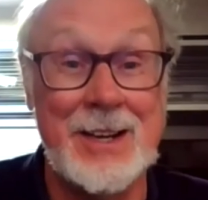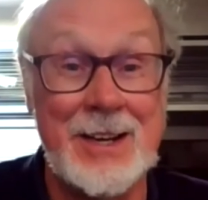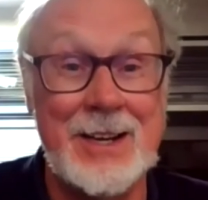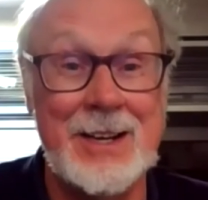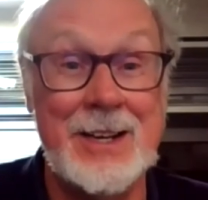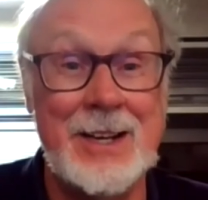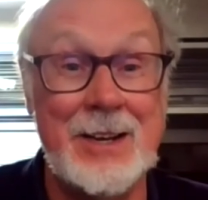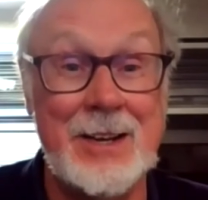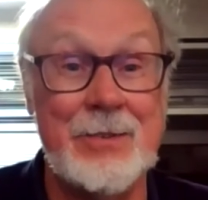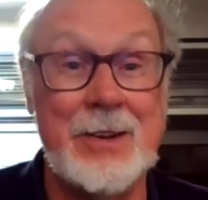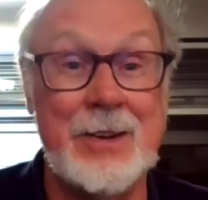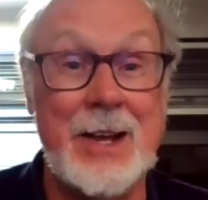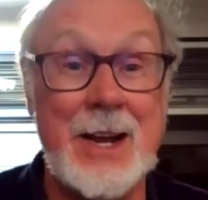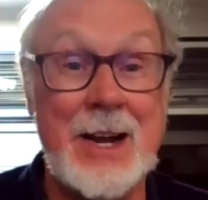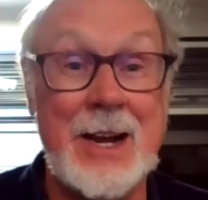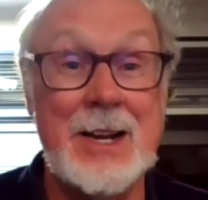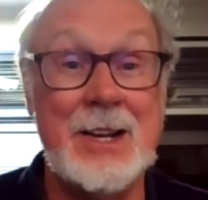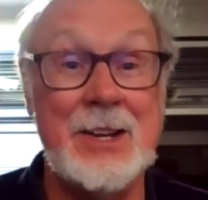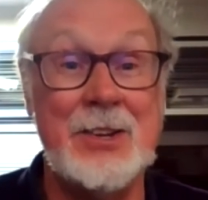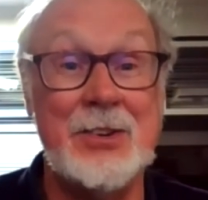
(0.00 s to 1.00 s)
I have
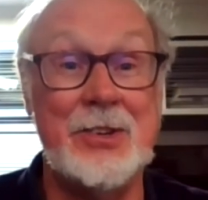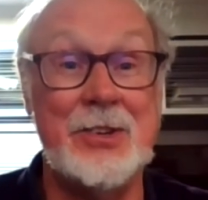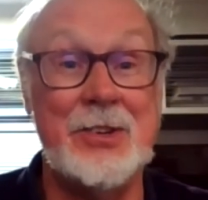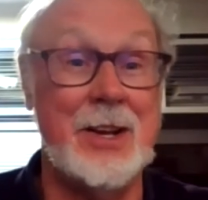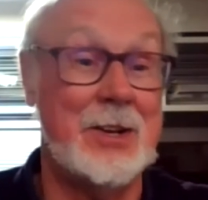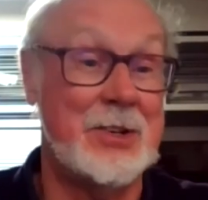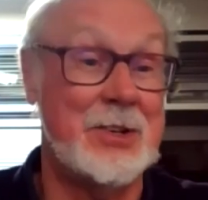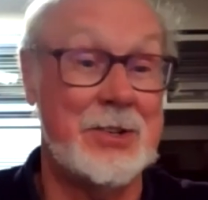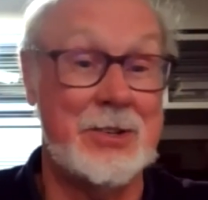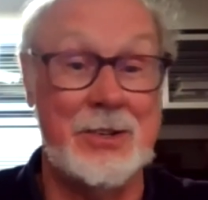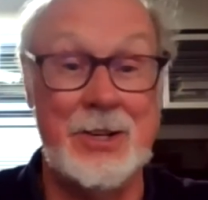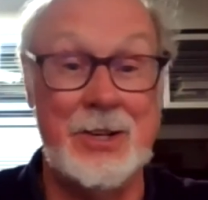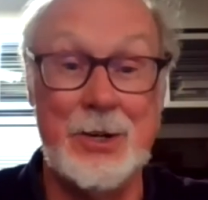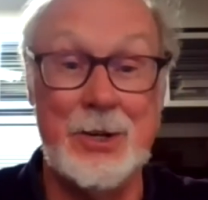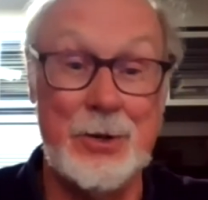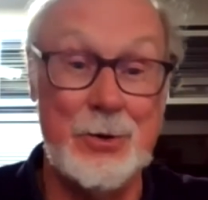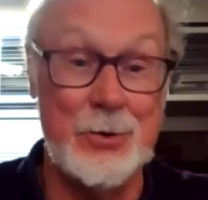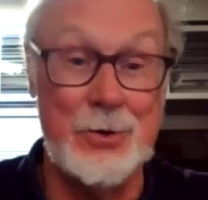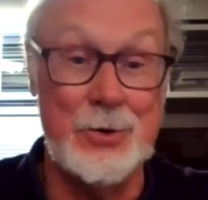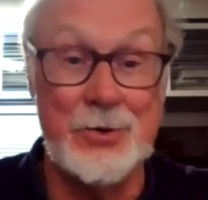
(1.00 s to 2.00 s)
96
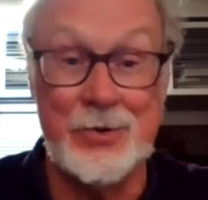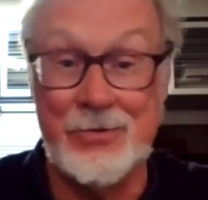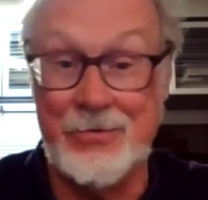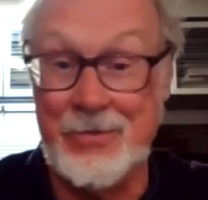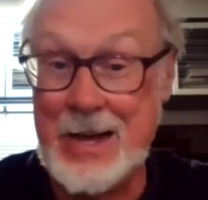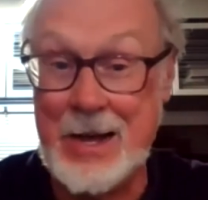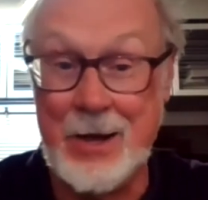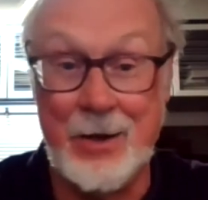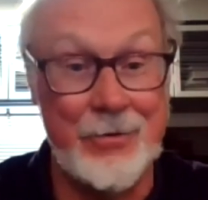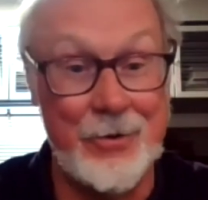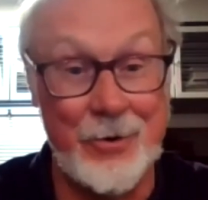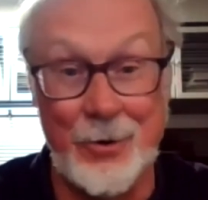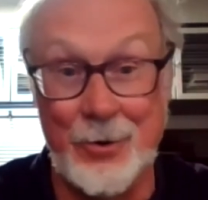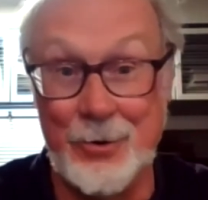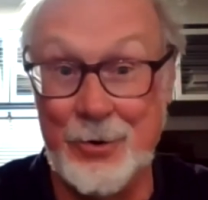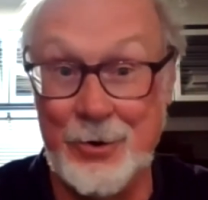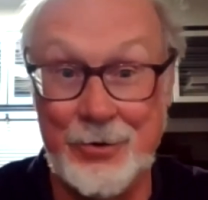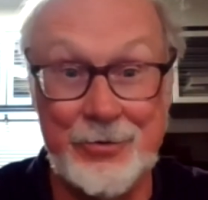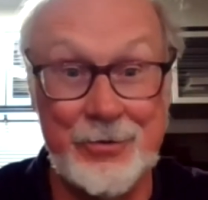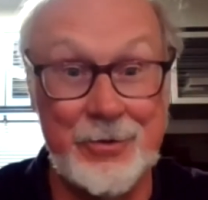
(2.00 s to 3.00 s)
huge file
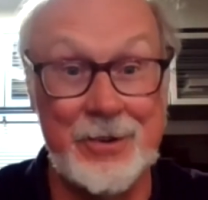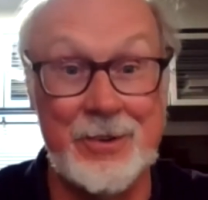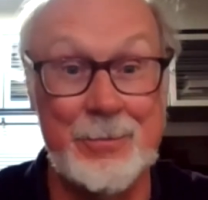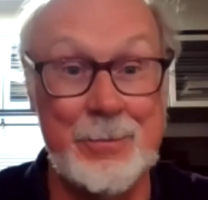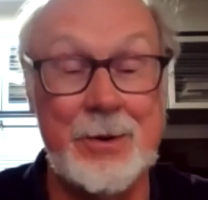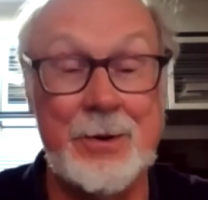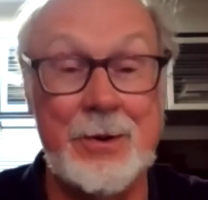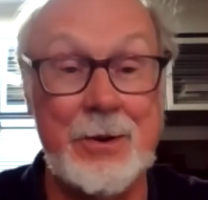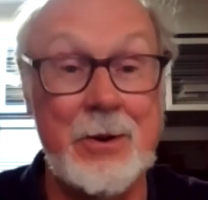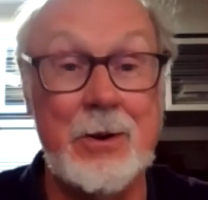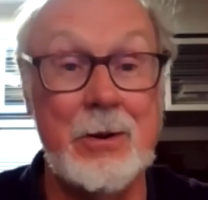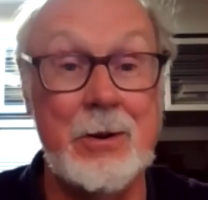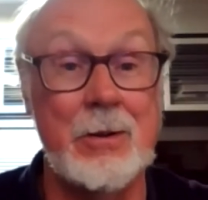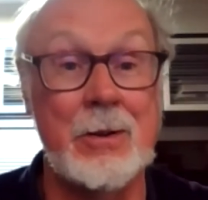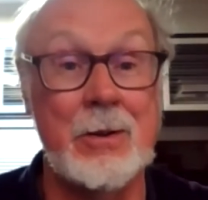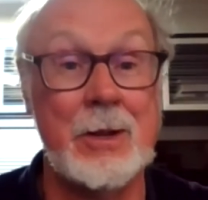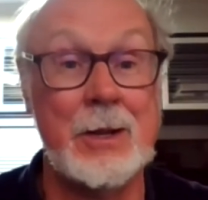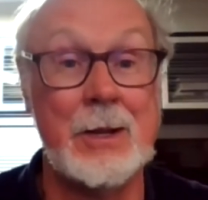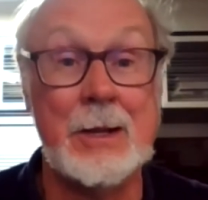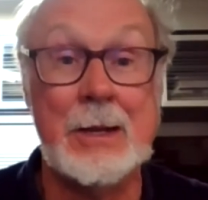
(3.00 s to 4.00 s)
folders full of
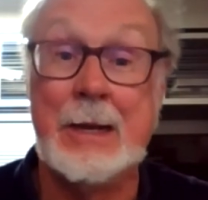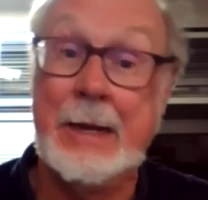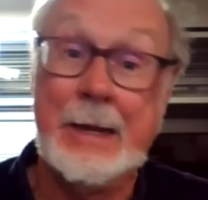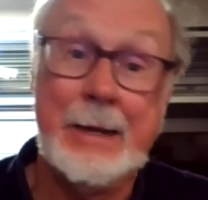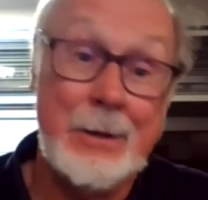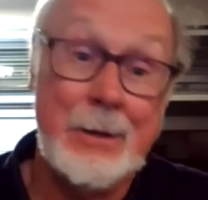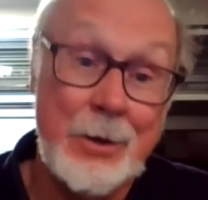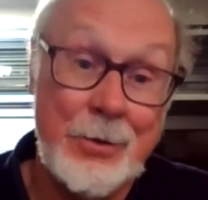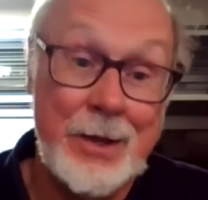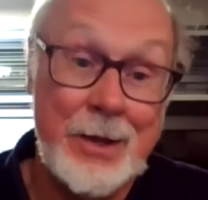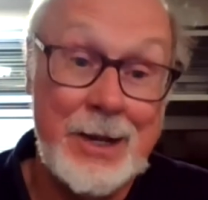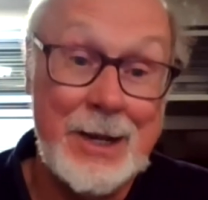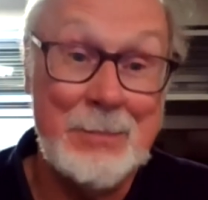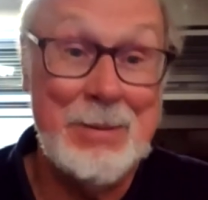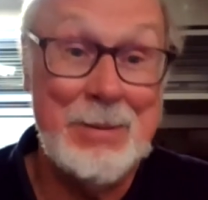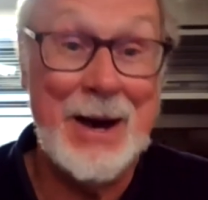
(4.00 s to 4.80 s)
material. And you think